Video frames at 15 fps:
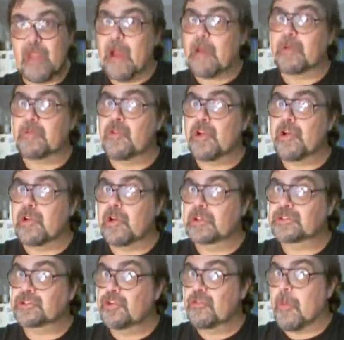That one real
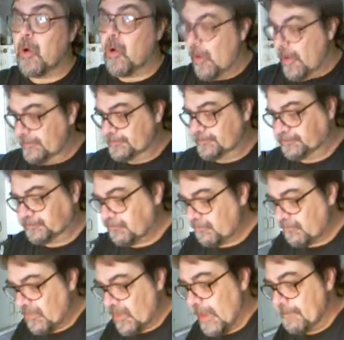good too, boy.
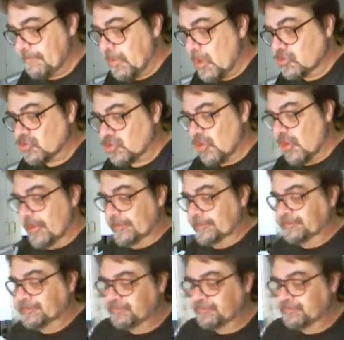They both good.